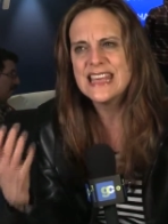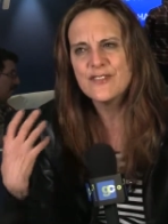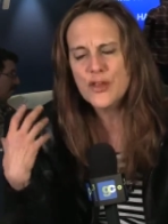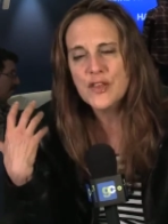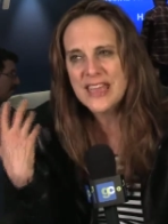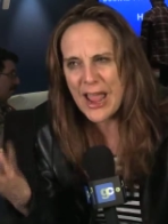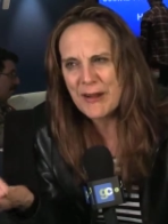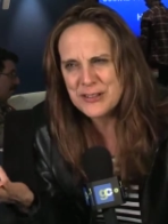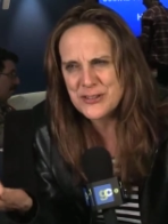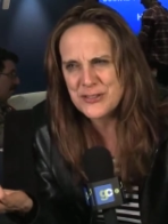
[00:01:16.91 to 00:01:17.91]
even though the
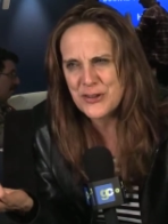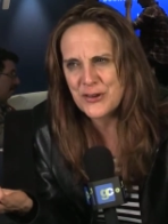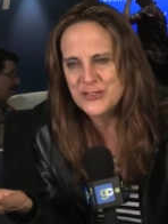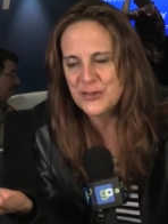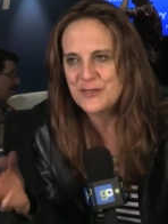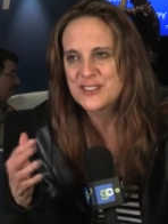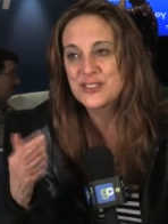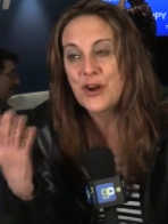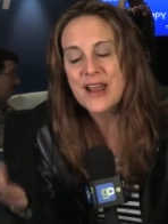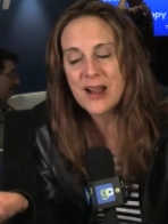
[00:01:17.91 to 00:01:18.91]
characters are sort of
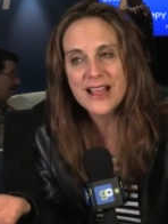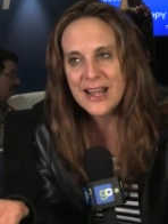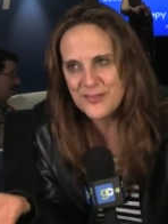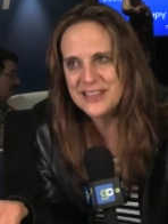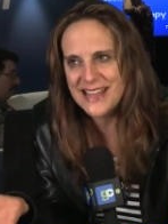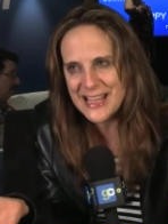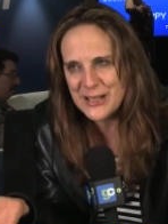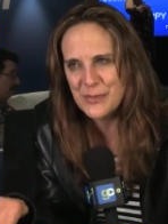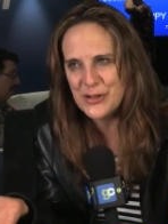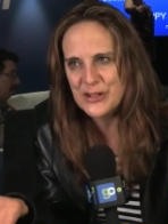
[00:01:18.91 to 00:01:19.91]
start out kind of
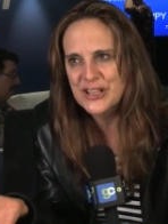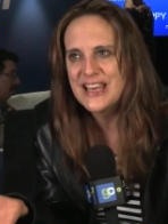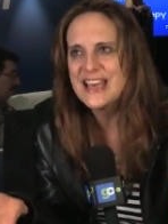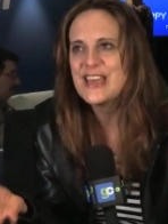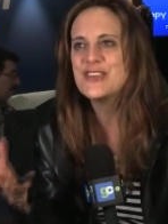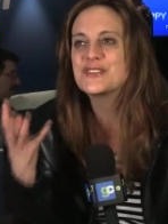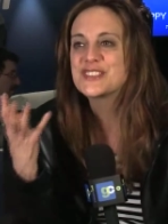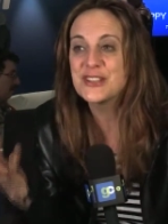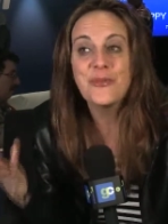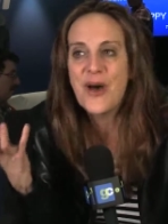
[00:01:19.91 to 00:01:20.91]
unlikable you
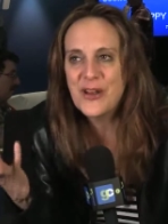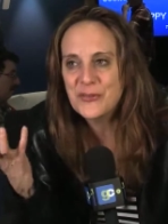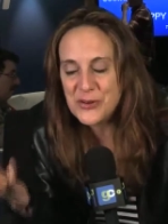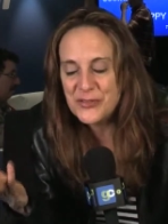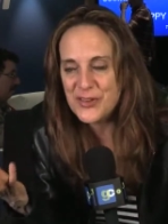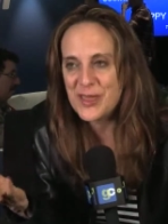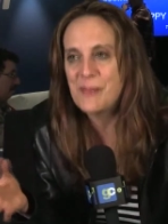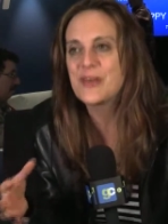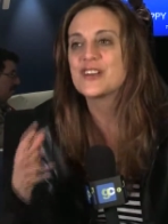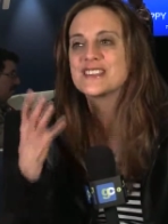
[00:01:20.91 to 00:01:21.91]
still want to root for
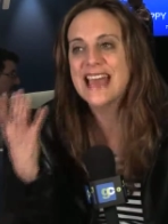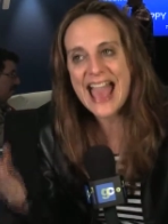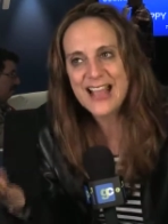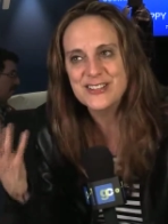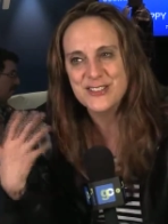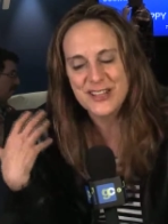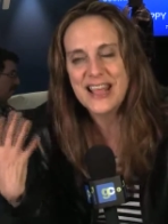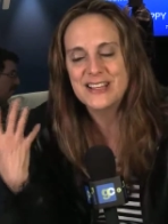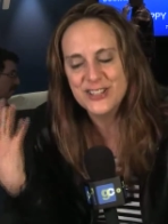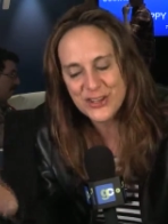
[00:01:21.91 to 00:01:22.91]
them because the actors that
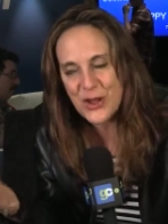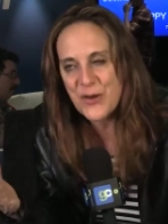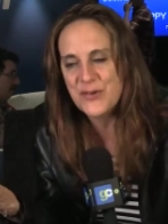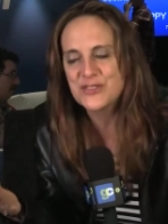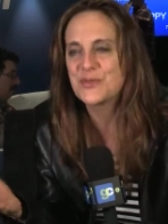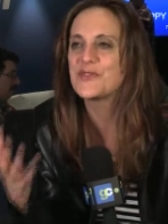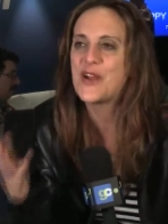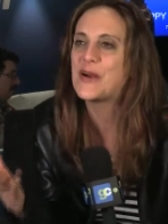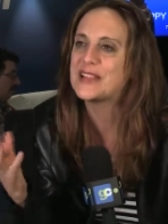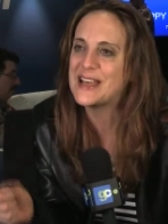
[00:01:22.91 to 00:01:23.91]
I chose were
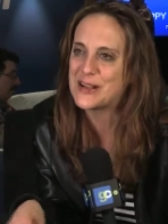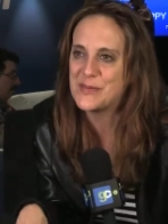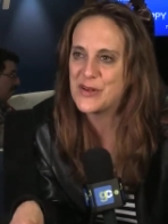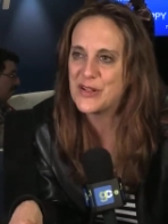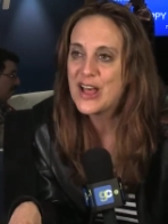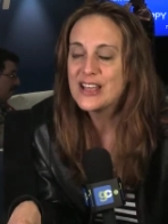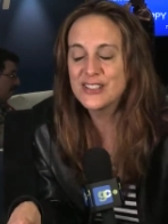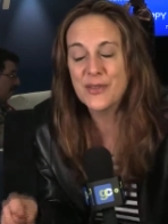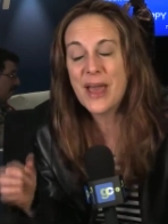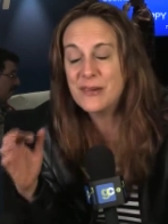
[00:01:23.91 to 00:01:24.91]
very likable.
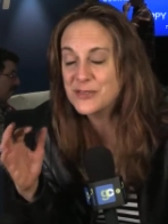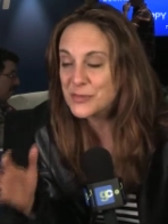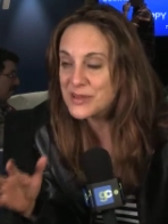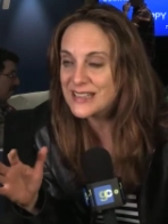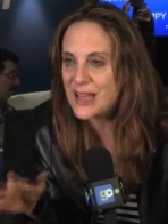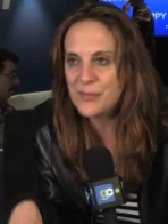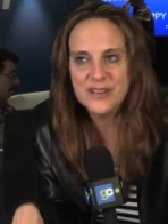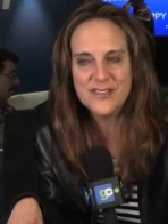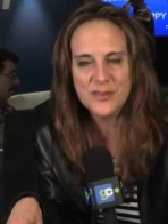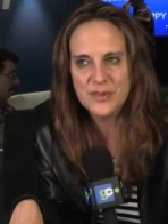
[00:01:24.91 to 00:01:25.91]
So that was really
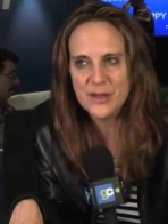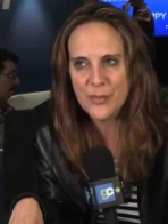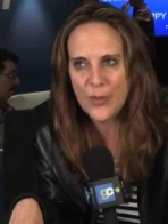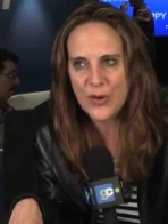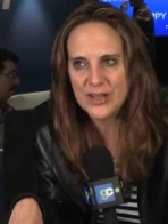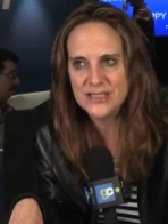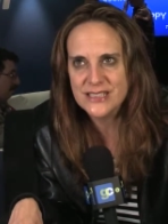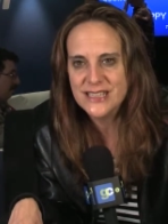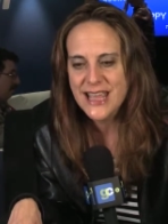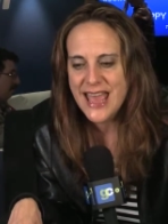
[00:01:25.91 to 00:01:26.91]
unbelievably important.